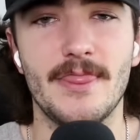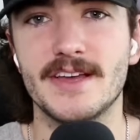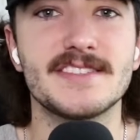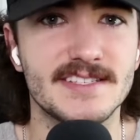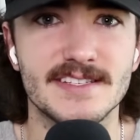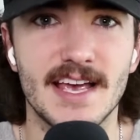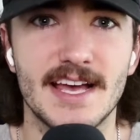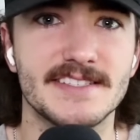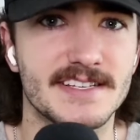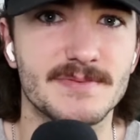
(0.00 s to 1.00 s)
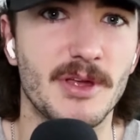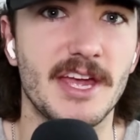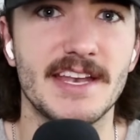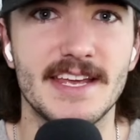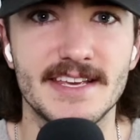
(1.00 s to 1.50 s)
This has
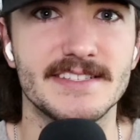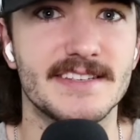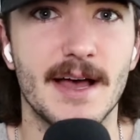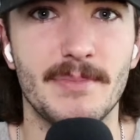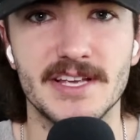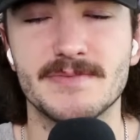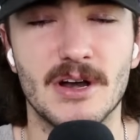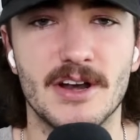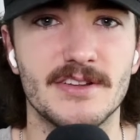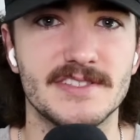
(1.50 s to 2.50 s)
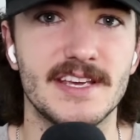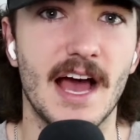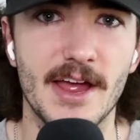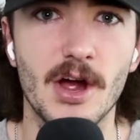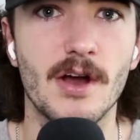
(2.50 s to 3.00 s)
explained his placement on
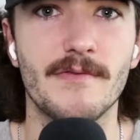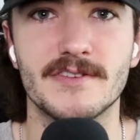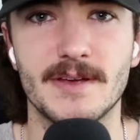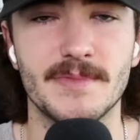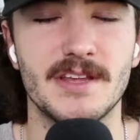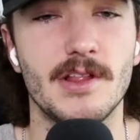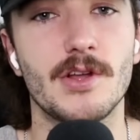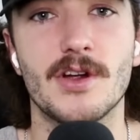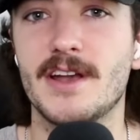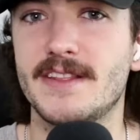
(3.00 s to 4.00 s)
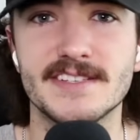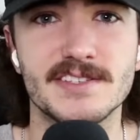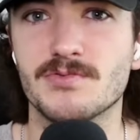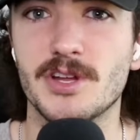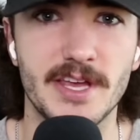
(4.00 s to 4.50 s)
LTIR for Timothy Liljegren, and
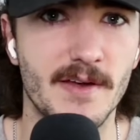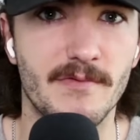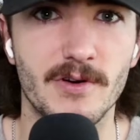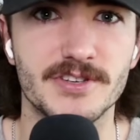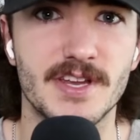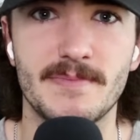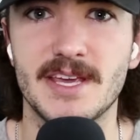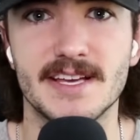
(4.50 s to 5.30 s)
this is really unfortunate